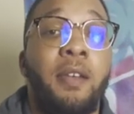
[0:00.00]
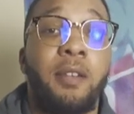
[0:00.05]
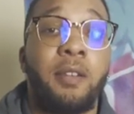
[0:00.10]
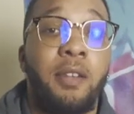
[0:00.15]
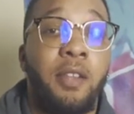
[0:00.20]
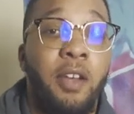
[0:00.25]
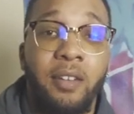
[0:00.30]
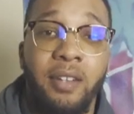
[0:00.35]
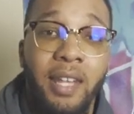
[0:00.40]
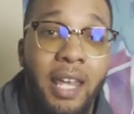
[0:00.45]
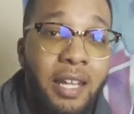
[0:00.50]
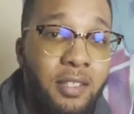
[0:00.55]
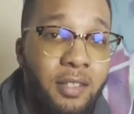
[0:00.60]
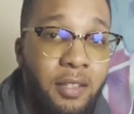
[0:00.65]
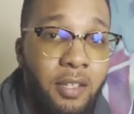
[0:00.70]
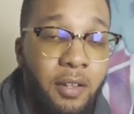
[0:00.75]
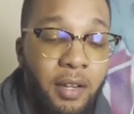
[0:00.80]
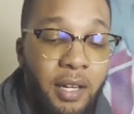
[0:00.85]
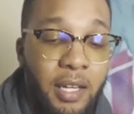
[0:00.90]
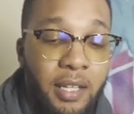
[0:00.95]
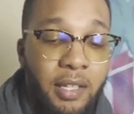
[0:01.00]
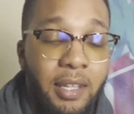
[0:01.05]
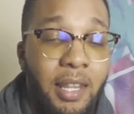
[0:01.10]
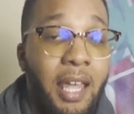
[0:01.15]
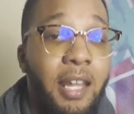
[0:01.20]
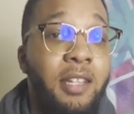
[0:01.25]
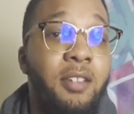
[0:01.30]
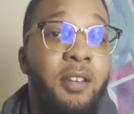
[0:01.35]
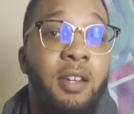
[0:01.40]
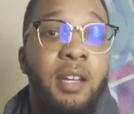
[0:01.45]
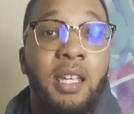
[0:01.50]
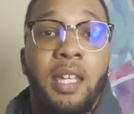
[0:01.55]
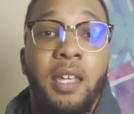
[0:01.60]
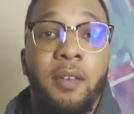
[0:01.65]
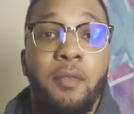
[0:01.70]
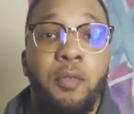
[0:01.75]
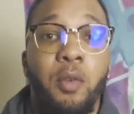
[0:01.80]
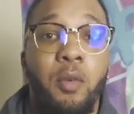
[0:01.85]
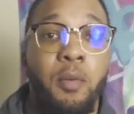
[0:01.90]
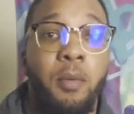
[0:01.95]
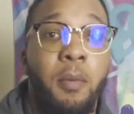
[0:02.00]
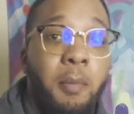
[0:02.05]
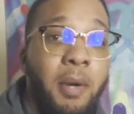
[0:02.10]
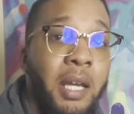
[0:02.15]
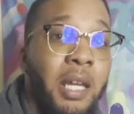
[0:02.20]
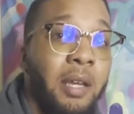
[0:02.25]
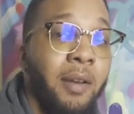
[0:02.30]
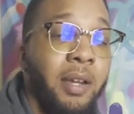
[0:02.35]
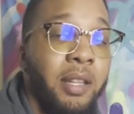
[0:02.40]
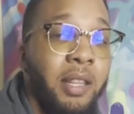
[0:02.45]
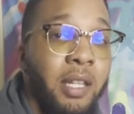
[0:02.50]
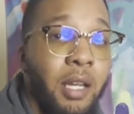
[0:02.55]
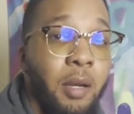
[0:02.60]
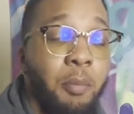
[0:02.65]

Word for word: They're, that, they're gonna, that's gonna give you money right there.